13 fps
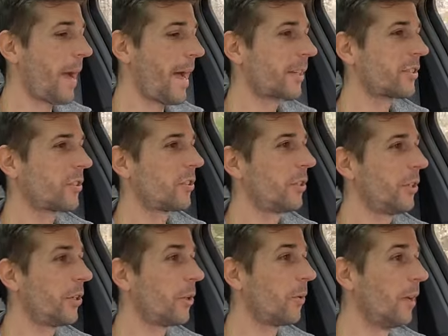
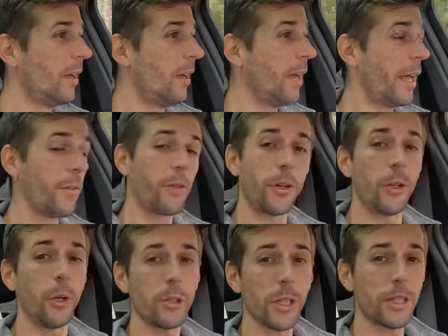X2, if you're
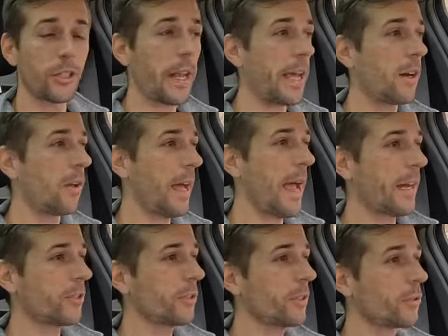new to the channel, I
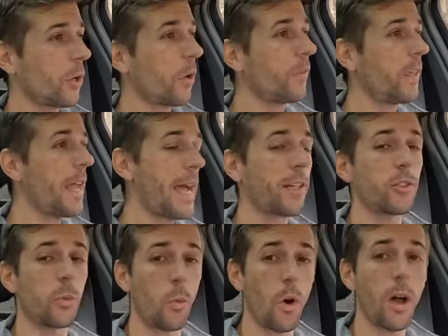actually drove the
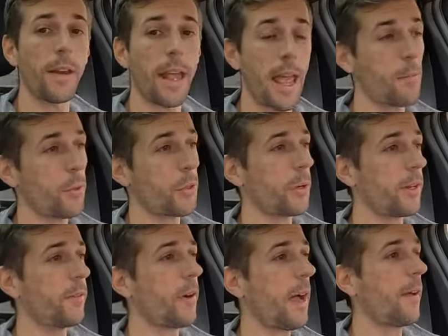X1
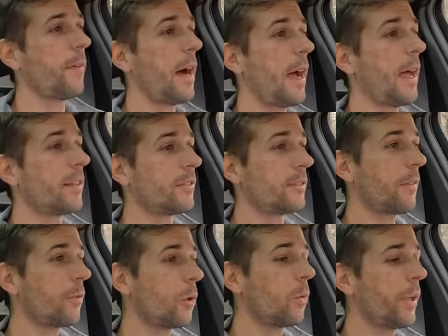M35i
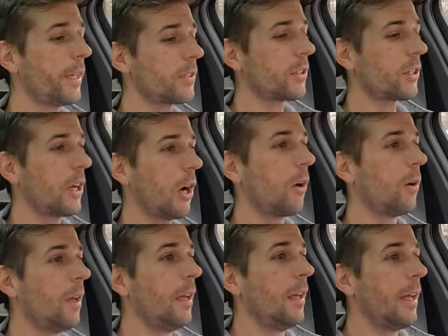several weeks ago,
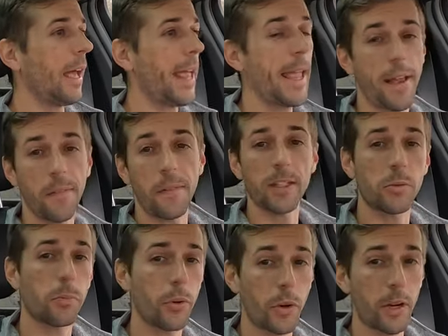and
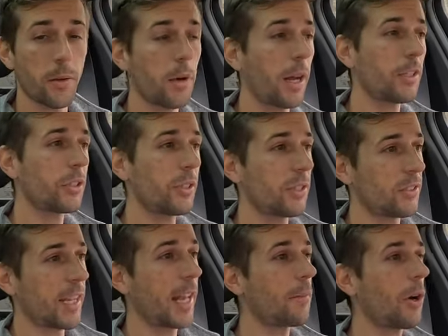that's pretty much the
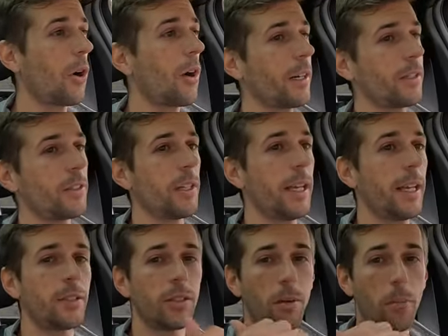same car as
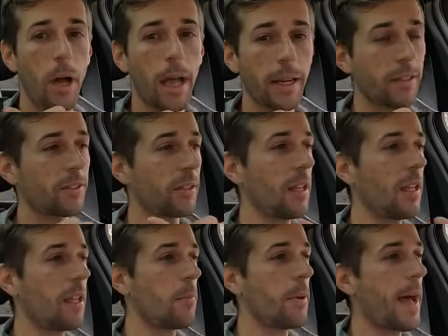this, minus
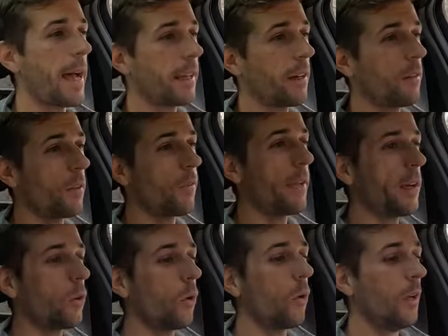the back end of the
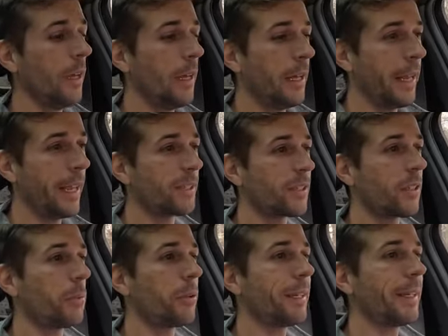vehicle is
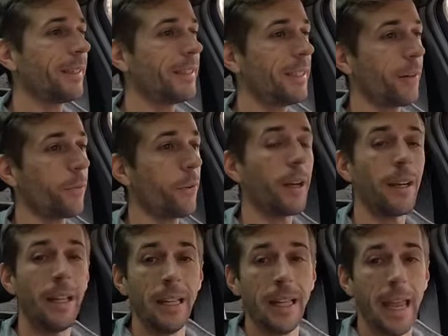completely different.